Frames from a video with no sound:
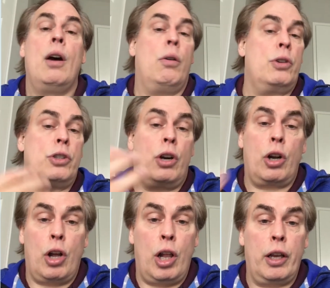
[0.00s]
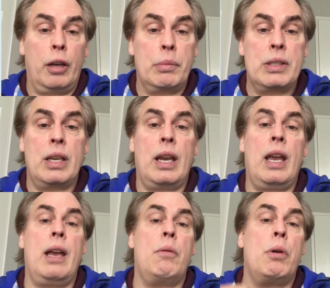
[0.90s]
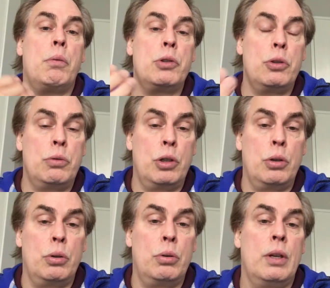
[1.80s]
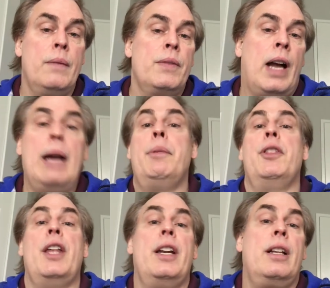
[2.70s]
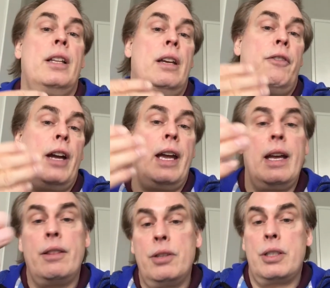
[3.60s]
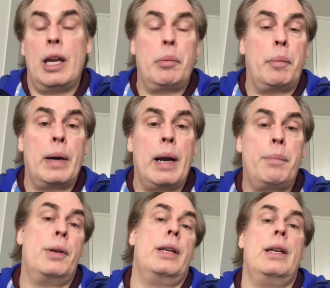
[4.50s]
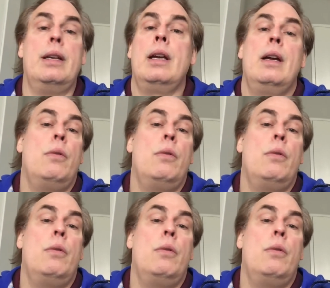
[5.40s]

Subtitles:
or start calling them and saying, hey, what would you do hypothetically if I had this type of property?